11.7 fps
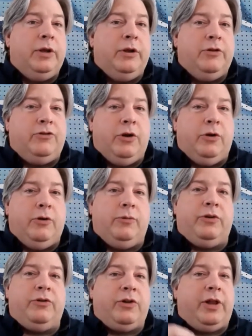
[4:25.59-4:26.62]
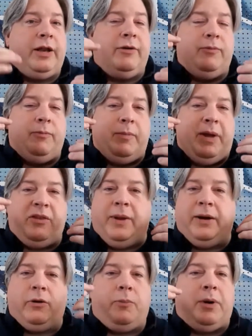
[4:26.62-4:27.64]
So there's a lot of
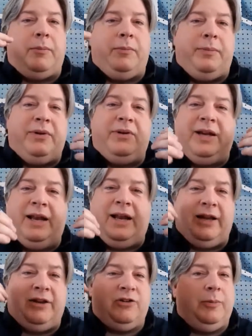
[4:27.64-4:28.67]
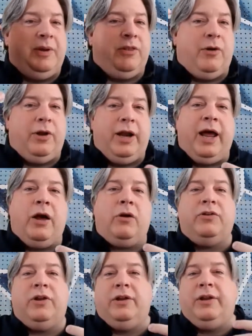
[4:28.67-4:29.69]
mathematical probability that has to be thought
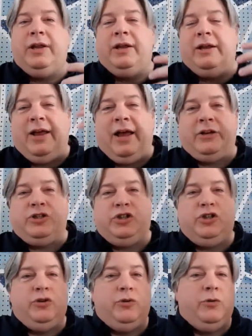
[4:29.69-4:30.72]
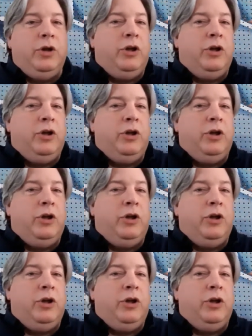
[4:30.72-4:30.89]
out and then attached to